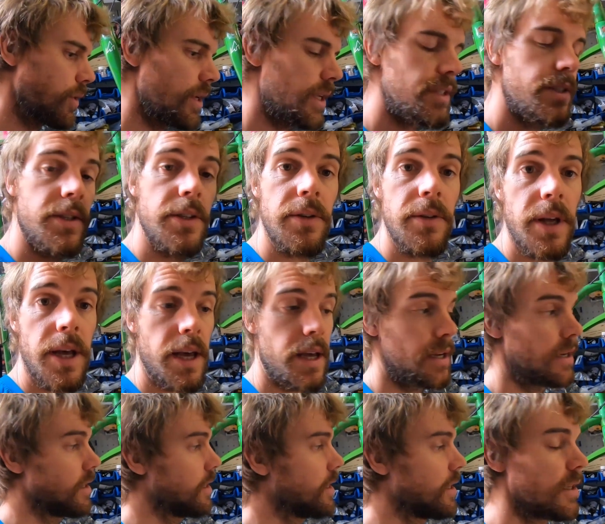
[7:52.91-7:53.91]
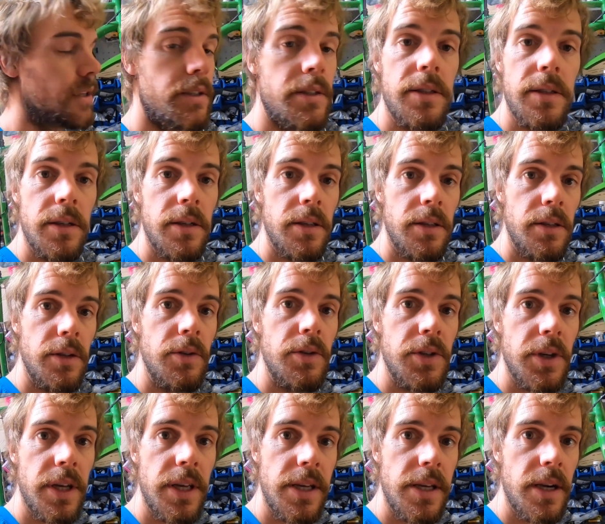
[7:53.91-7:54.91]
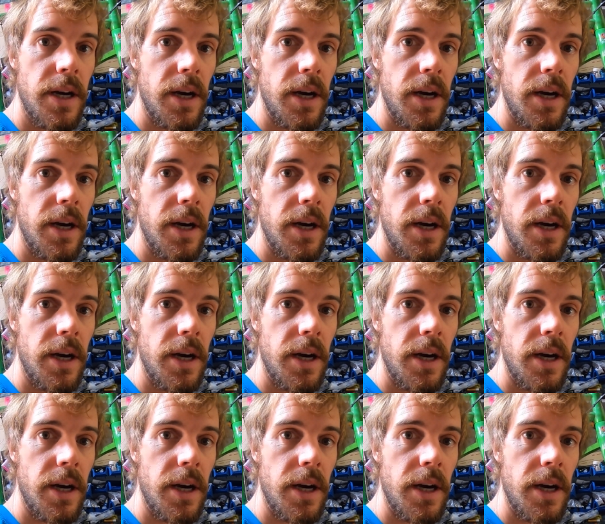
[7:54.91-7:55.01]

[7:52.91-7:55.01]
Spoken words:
all you need to do then is use your heat